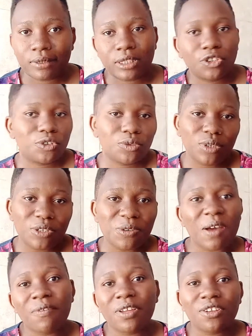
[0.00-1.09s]
should we do
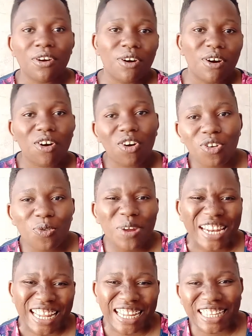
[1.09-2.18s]
a video on
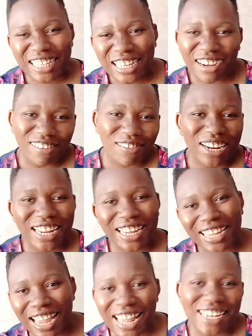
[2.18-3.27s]
weaning and
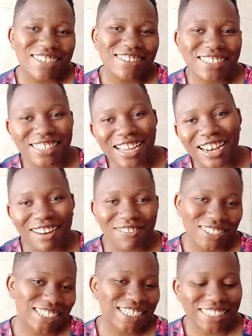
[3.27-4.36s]
weaning and nutrition for
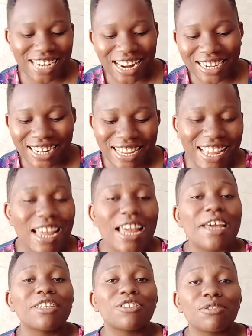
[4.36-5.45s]
children
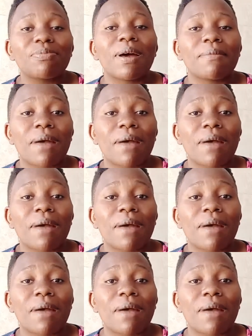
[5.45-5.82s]
Super